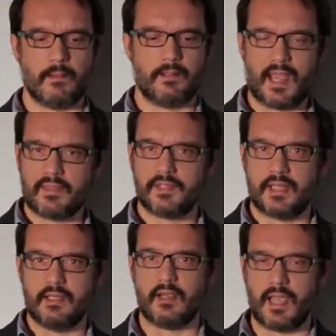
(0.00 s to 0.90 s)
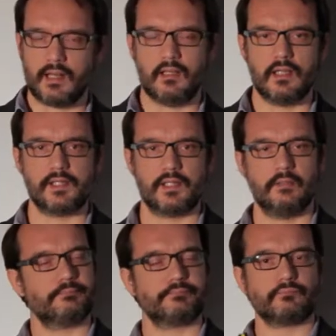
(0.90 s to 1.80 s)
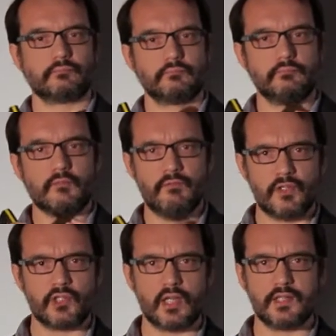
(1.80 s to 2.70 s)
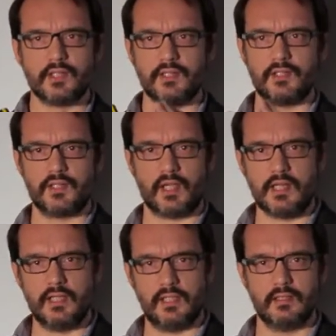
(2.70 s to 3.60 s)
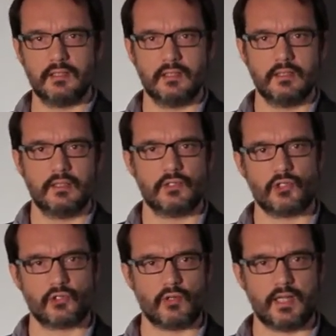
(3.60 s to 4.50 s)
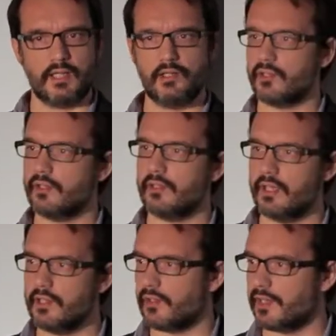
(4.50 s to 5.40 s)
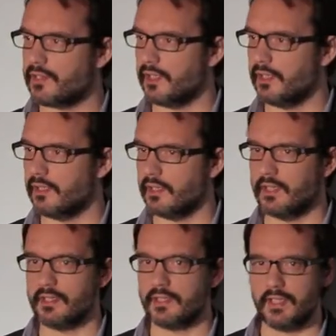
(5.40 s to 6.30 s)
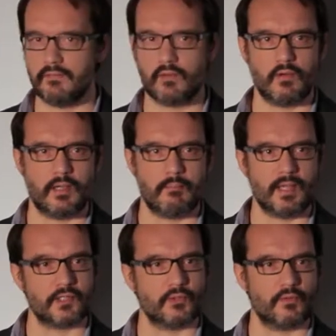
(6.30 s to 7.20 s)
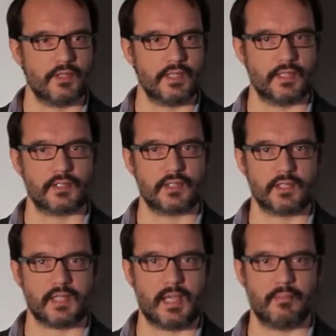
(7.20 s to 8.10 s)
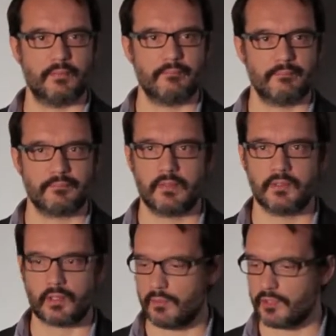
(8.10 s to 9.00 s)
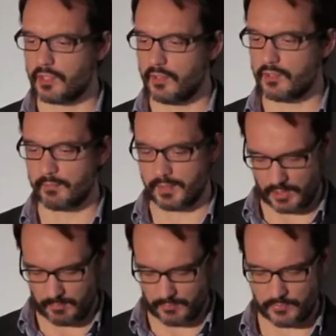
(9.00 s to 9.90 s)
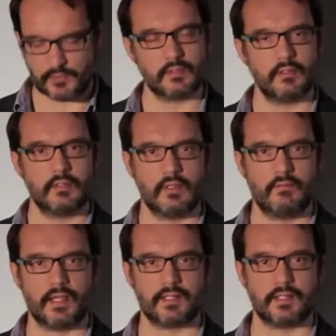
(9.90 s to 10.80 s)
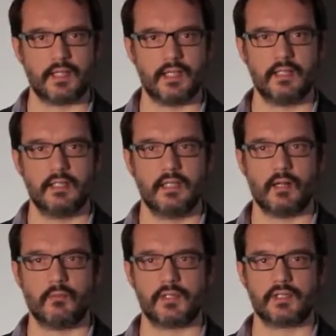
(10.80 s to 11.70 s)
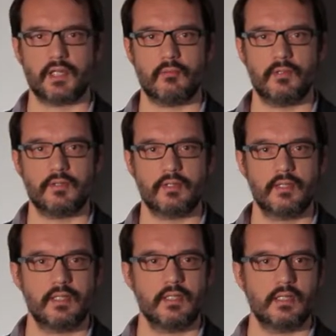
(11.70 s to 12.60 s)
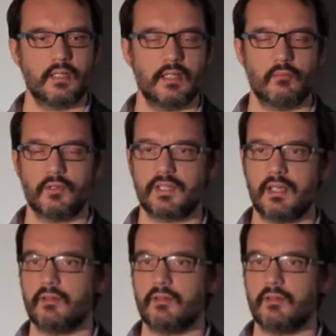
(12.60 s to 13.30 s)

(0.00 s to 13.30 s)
gather data, analyze it, visualize it, and design it, strange and interesting and even quite magical things start to happen. So I want to show you some examples of that today. I want to start with what data